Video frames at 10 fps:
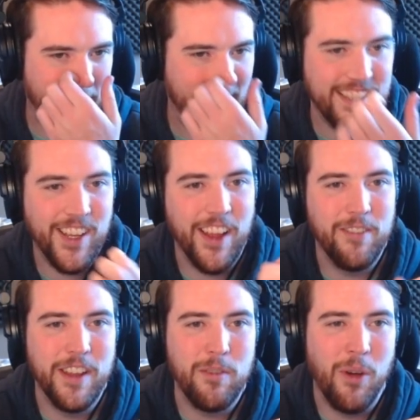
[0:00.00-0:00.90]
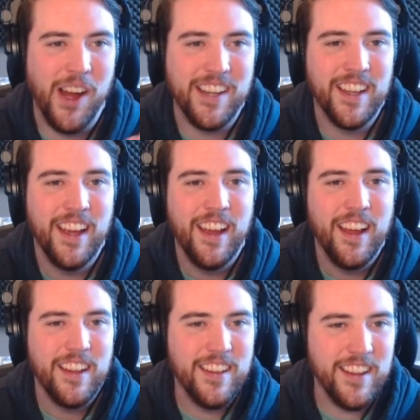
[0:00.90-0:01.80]
That's all I really want.
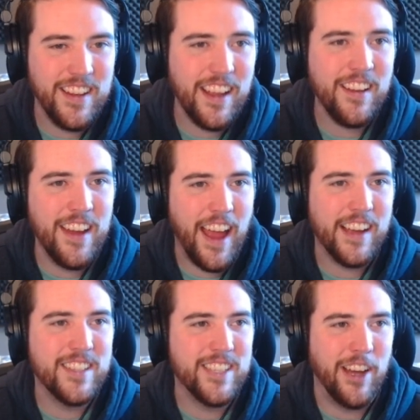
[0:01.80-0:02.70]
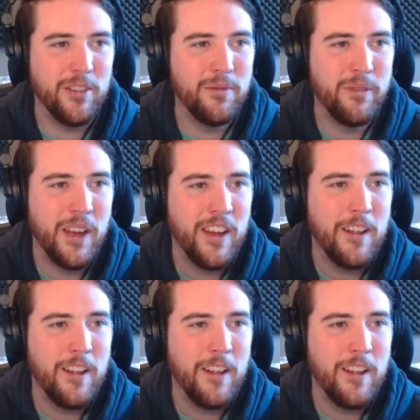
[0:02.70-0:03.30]
The knickknack shelf